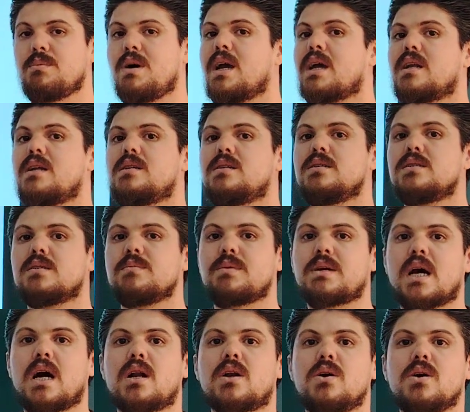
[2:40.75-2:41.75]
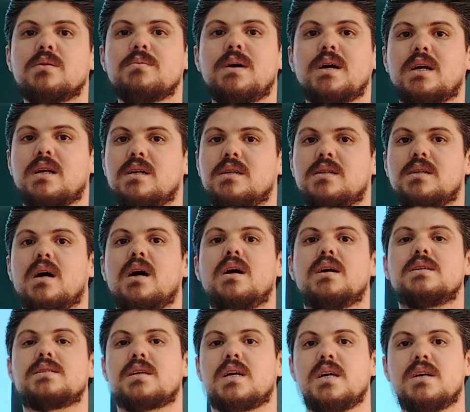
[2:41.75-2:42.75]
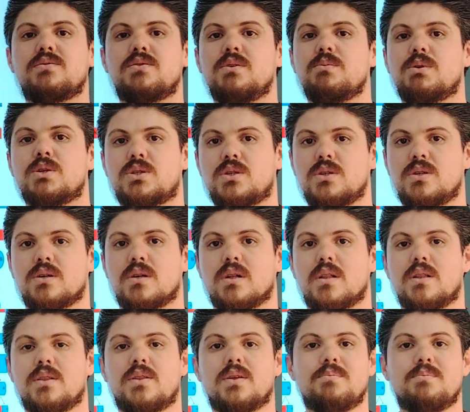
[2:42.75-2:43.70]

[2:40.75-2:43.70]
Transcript: Magnetism cannot magnetize every material.